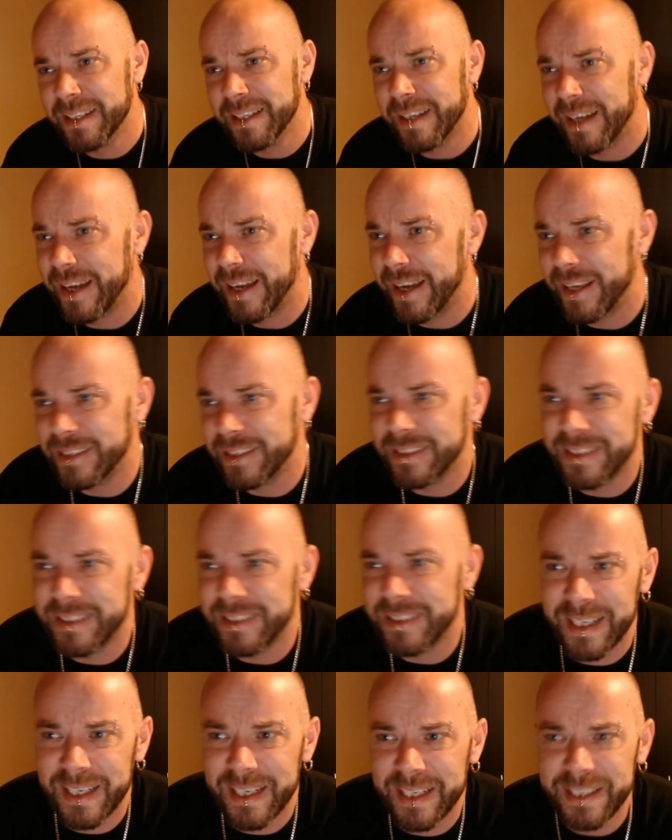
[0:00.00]
And
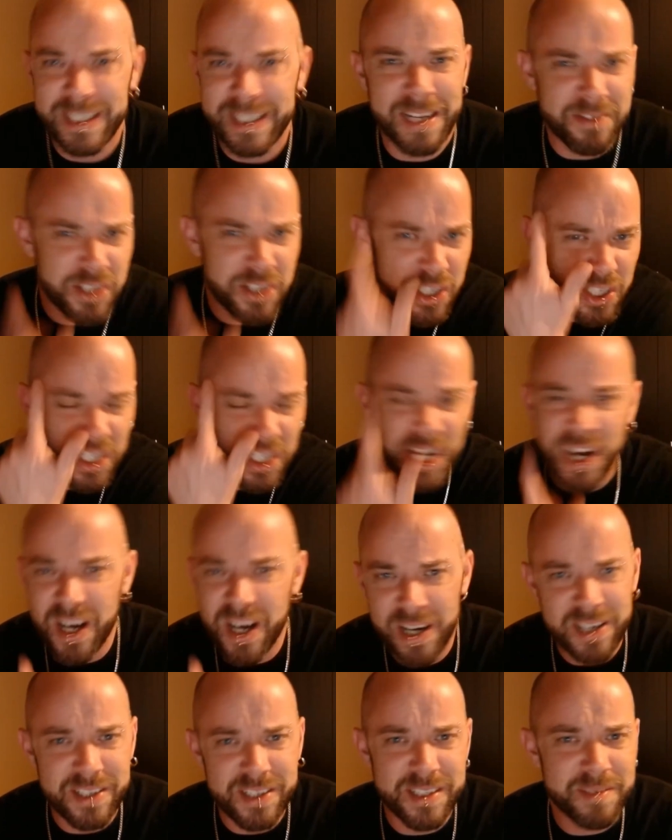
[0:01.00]
you could have
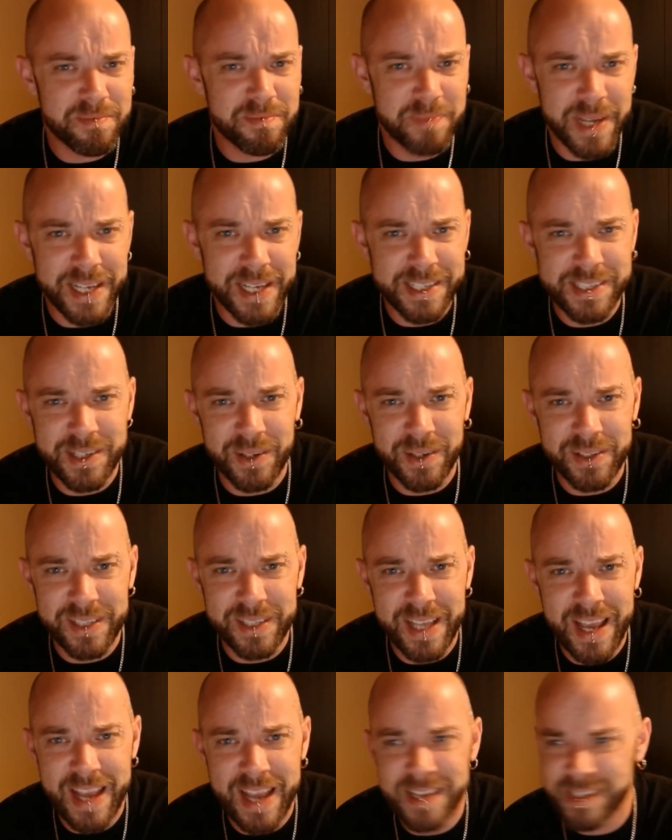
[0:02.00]
scars and bits on
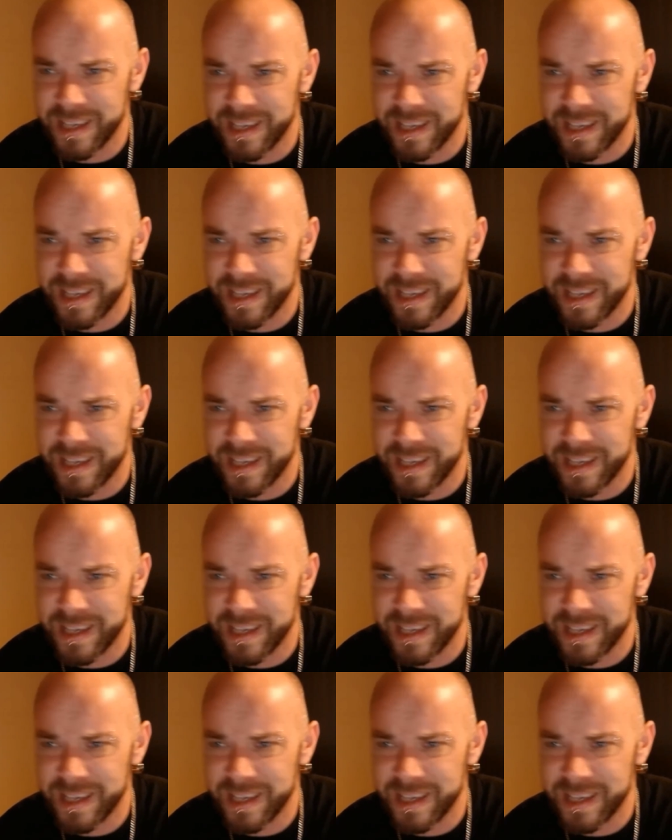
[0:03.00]
there.